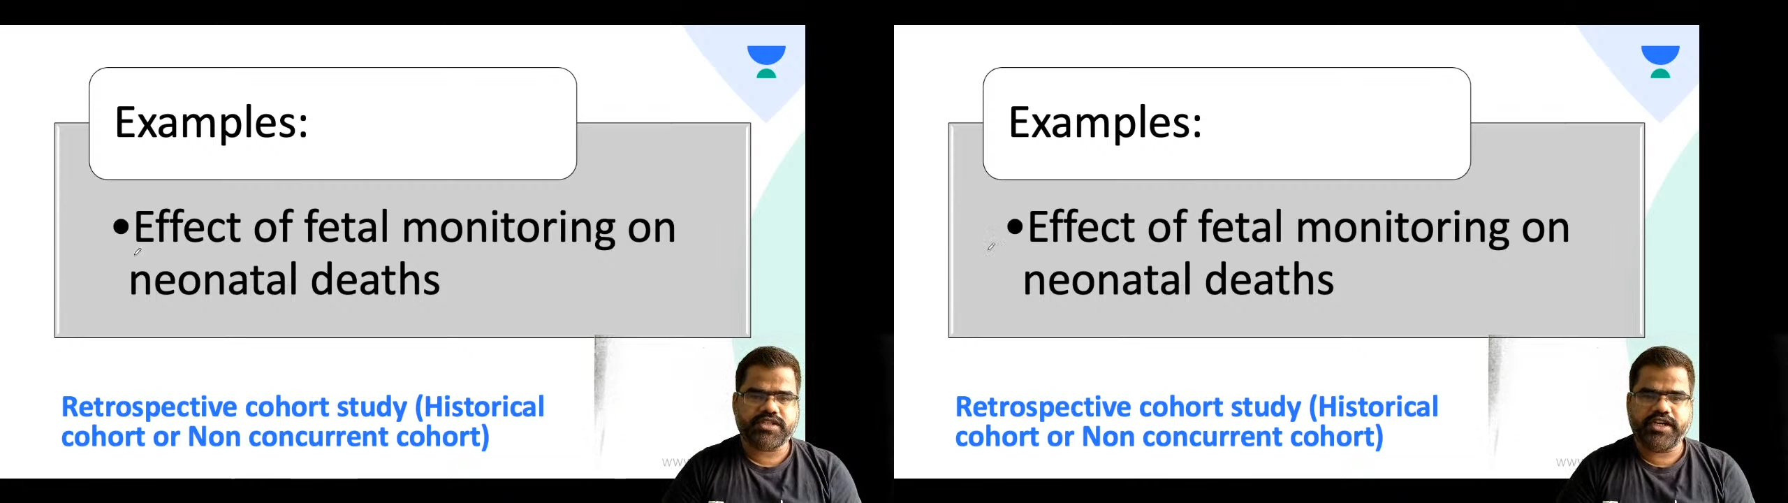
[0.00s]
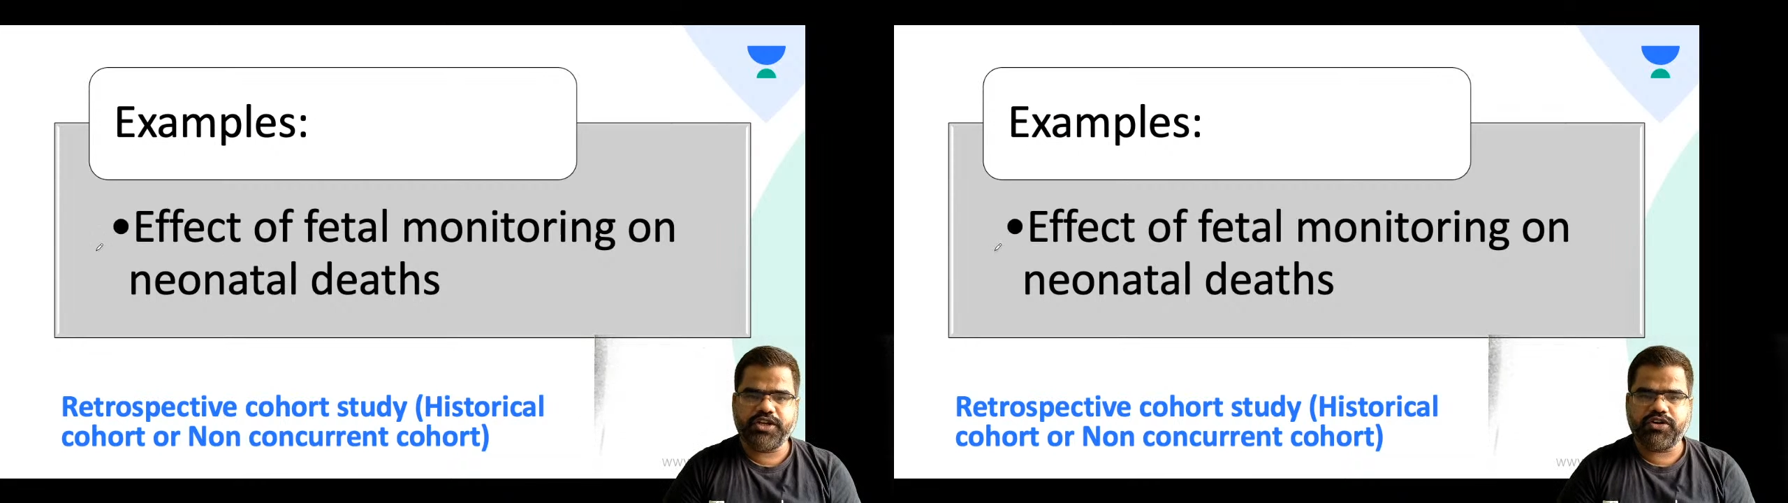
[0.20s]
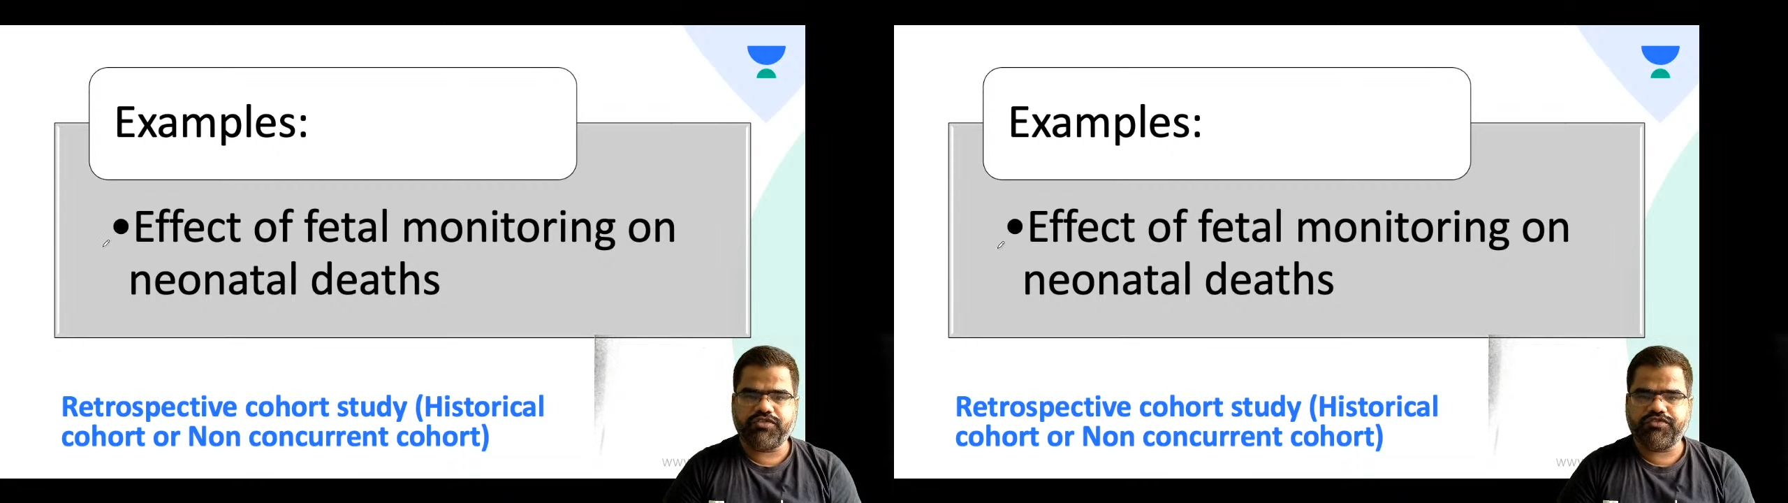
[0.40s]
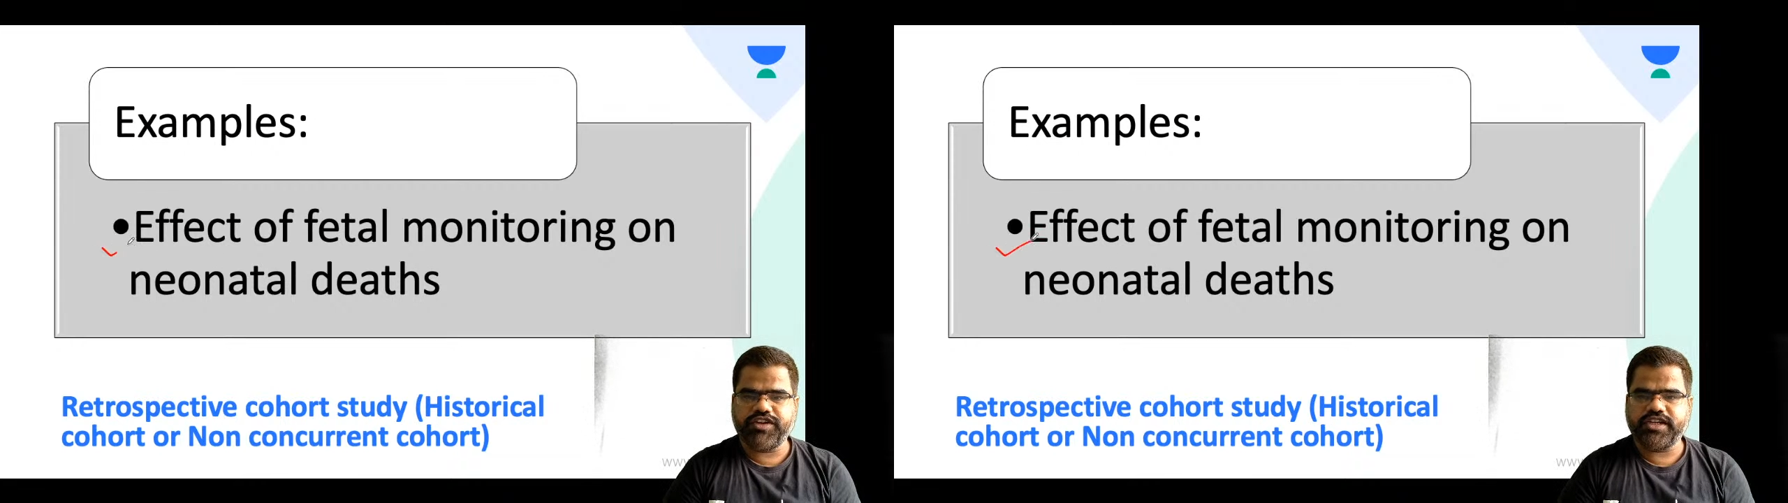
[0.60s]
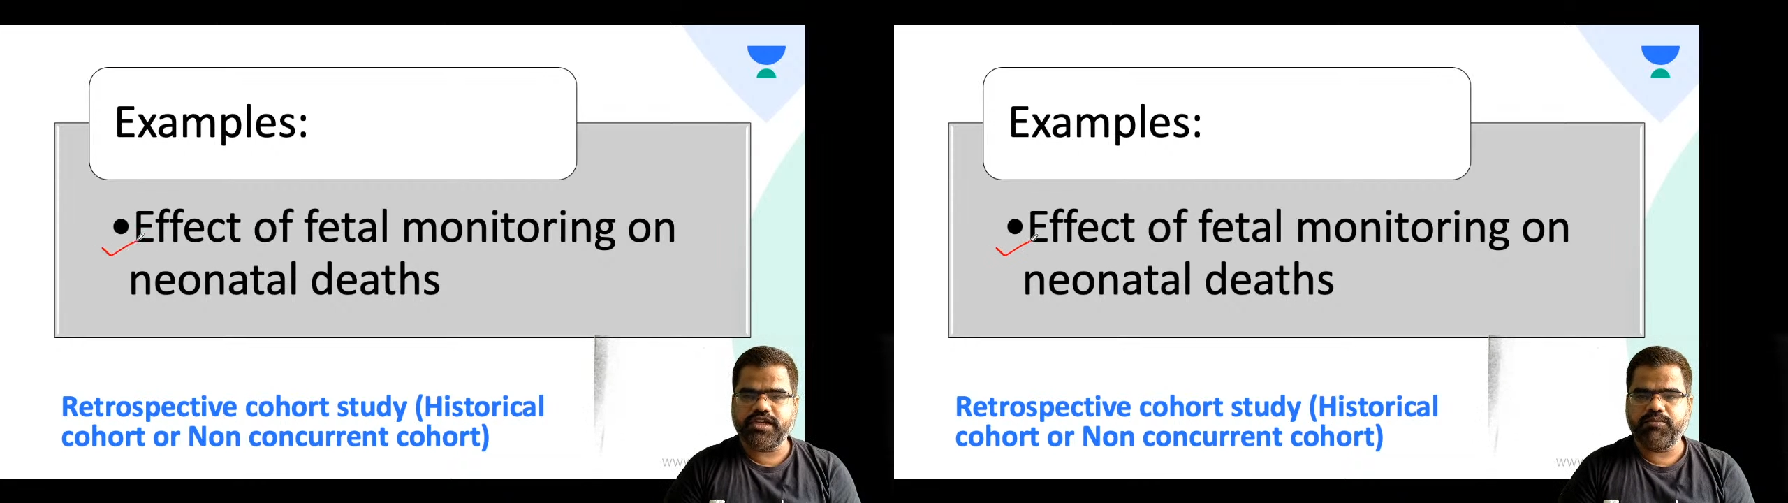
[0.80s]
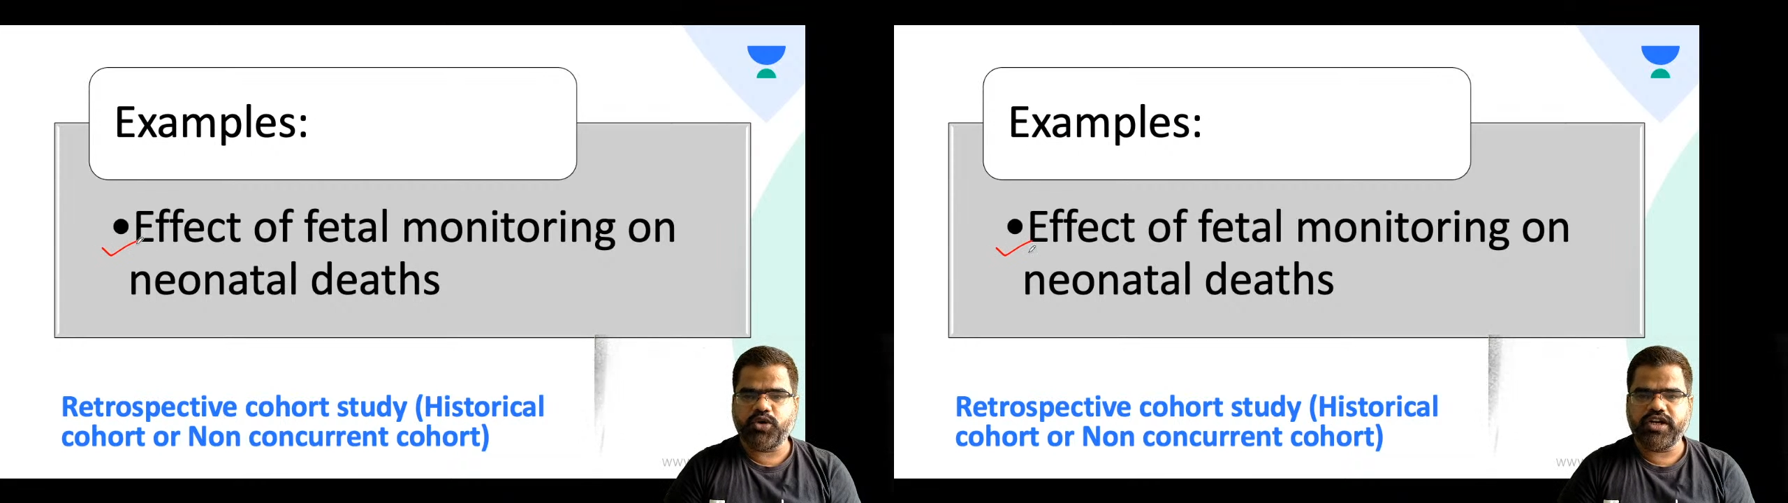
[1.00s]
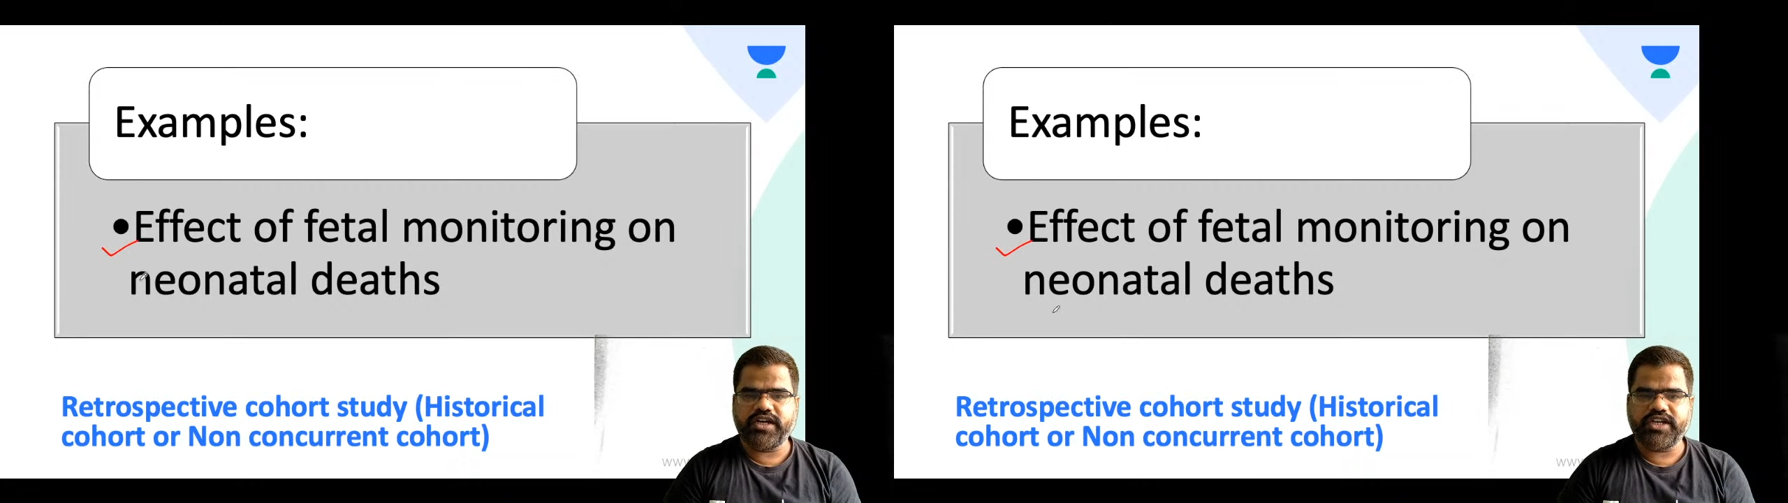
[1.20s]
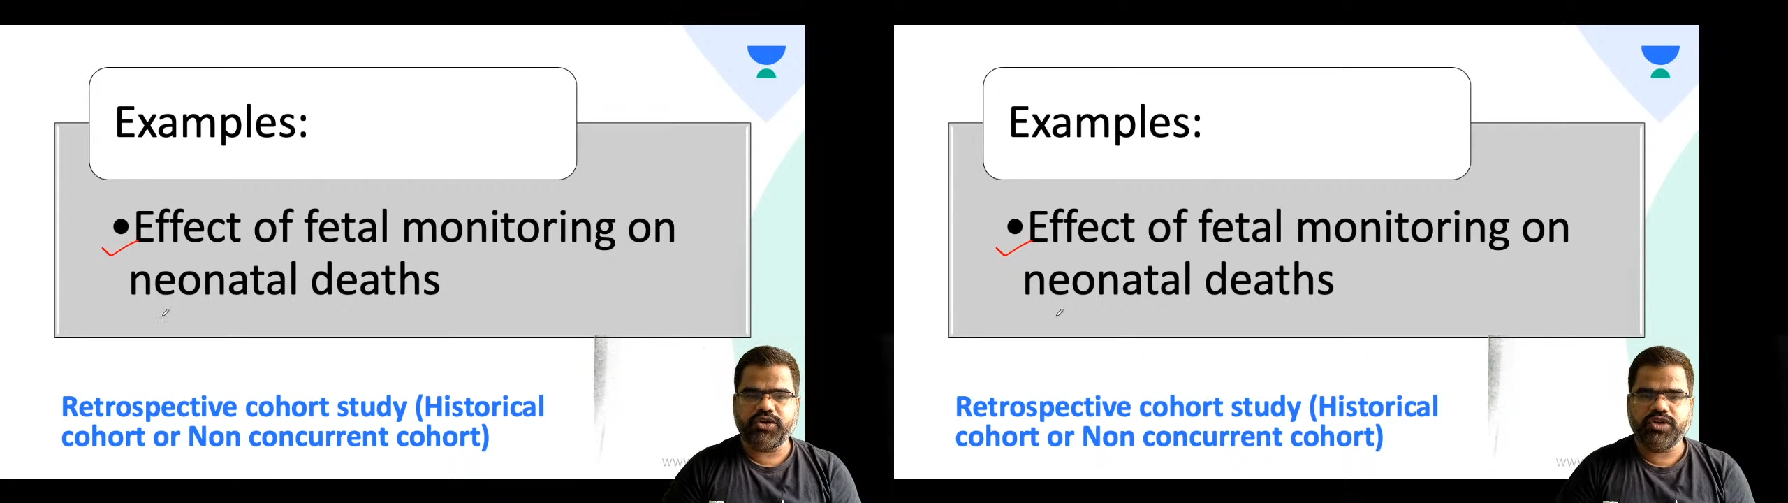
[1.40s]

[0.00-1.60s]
study of fetal monitoring